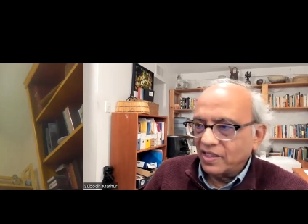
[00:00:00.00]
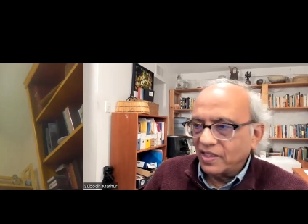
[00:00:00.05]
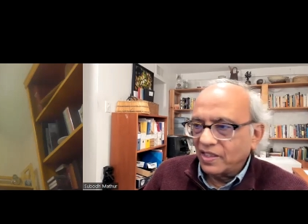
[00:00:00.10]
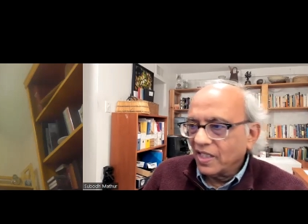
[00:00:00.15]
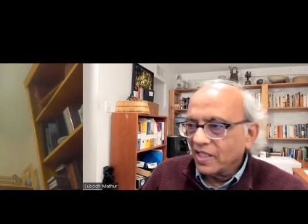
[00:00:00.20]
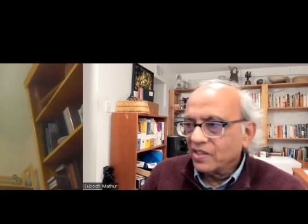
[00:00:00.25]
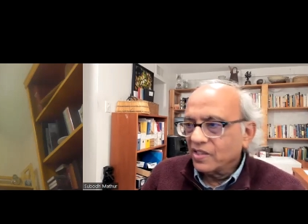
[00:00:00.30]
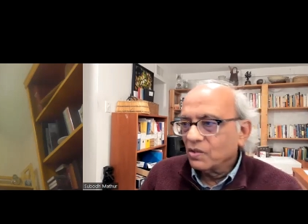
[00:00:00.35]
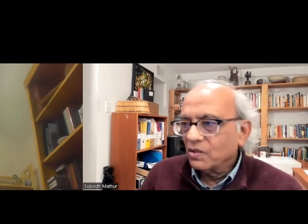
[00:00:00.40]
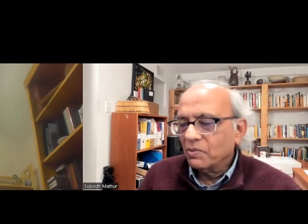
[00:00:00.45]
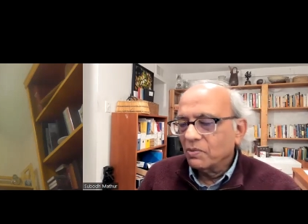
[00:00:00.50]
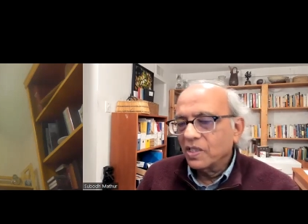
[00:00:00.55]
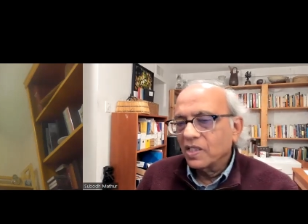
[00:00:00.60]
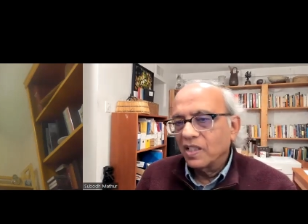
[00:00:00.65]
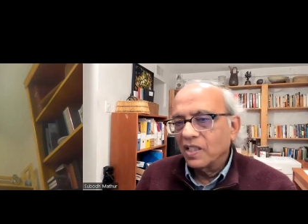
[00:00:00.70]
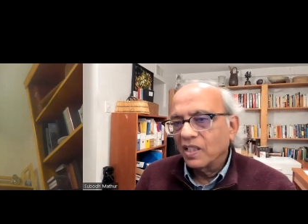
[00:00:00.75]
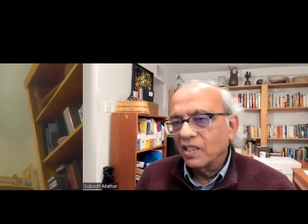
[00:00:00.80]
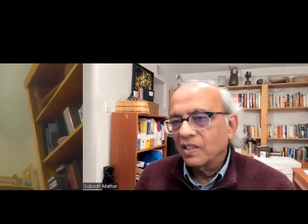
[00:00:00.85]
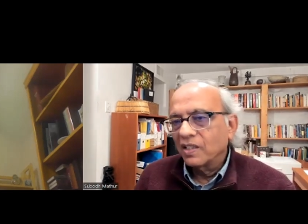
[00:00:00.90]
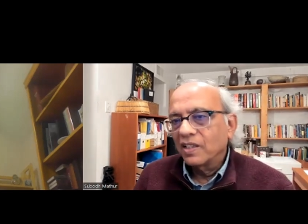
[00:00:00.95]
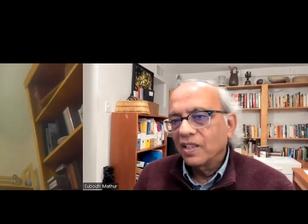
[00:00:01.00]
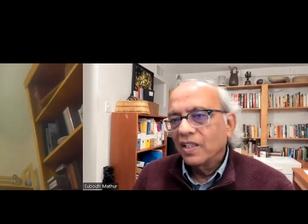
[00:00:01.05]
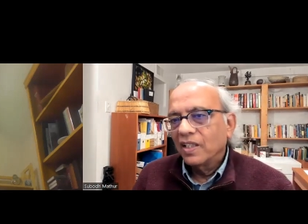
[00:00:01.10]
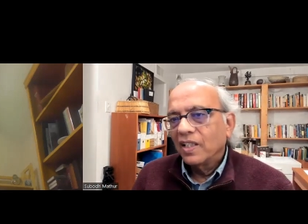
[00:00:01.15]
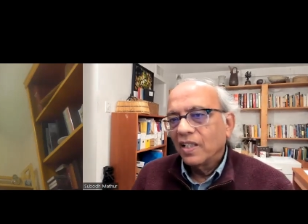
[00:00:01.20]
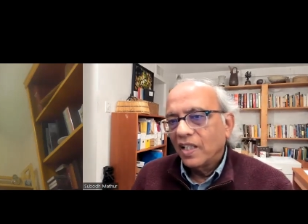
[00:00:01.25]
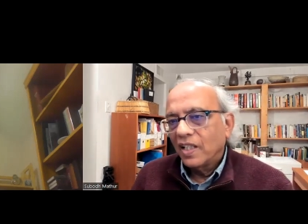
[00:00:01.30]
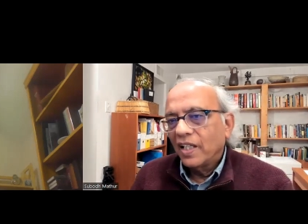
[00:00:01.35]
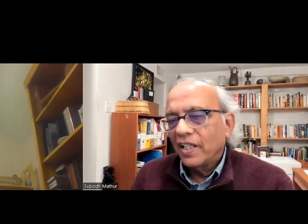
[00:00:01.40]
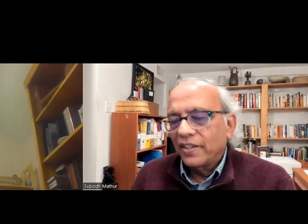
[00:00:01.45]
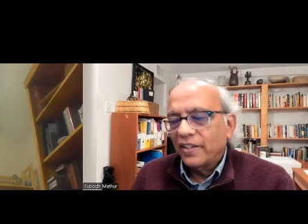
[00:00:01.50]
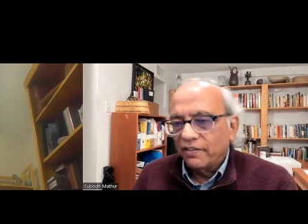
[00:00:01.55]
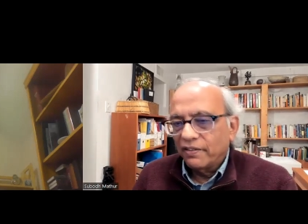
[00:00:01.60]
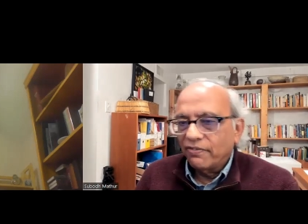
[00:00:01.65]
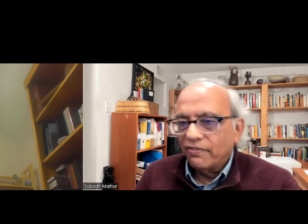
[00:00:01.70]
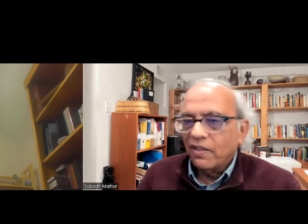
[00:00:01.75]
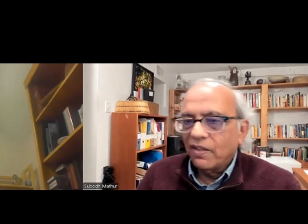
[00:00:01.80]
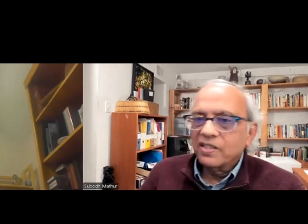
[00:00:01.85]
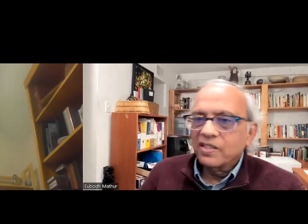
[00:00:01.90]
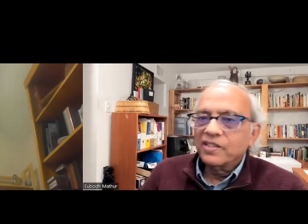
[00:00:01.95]
It has to be done, and the
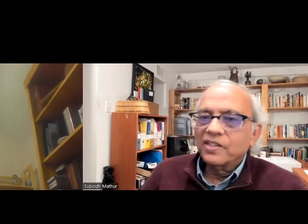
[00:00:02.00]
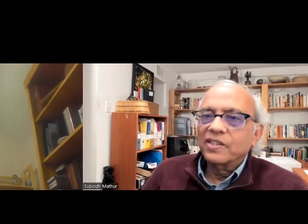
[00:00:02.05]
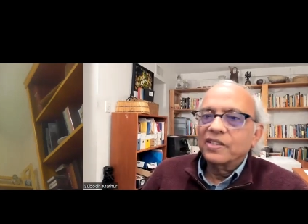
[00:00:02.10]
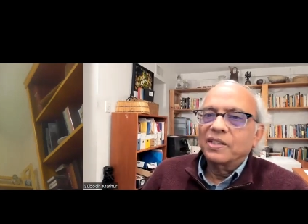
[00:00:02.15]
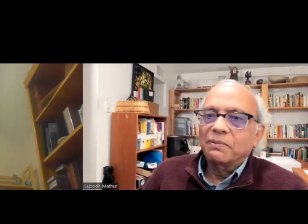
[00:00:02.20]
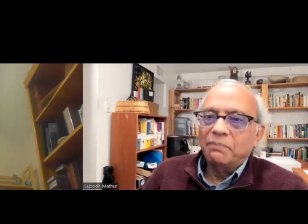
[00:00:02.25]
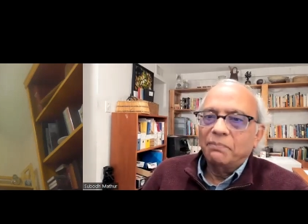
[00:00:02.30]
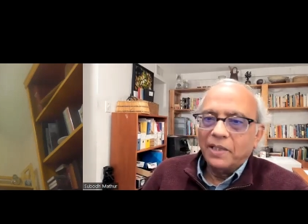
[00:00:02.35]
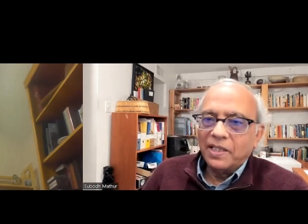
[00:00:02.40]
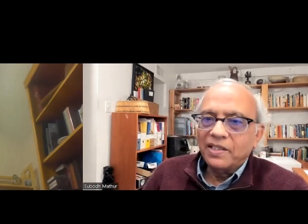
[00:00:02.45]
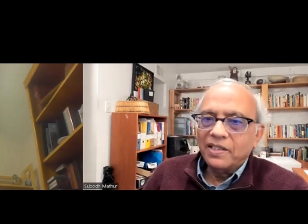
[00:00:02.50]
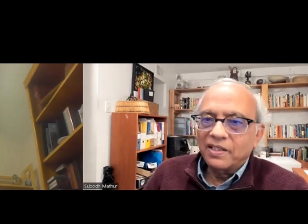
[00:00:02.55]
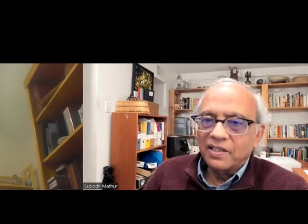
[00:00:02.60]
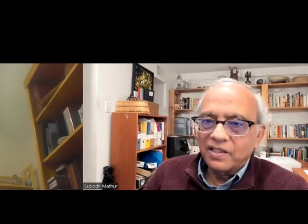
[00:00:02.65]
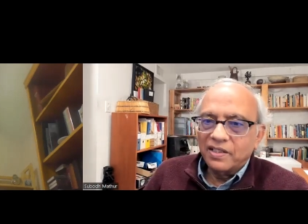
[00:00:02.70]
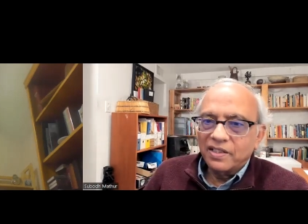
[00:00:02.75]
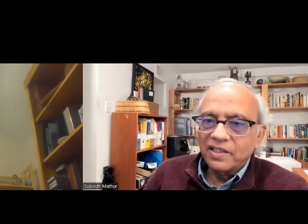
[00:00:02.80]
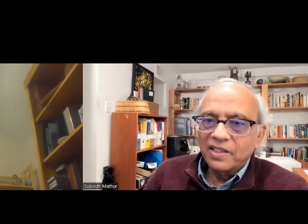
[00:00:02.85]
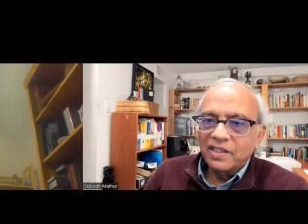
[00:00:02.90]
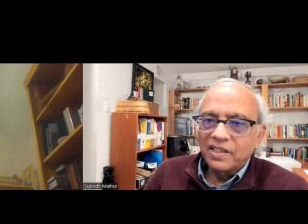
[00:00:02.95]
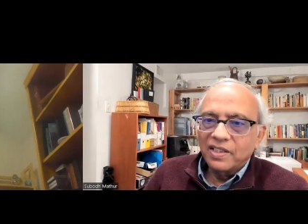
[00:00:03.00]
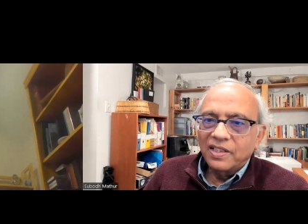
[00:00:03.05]
faster, the better.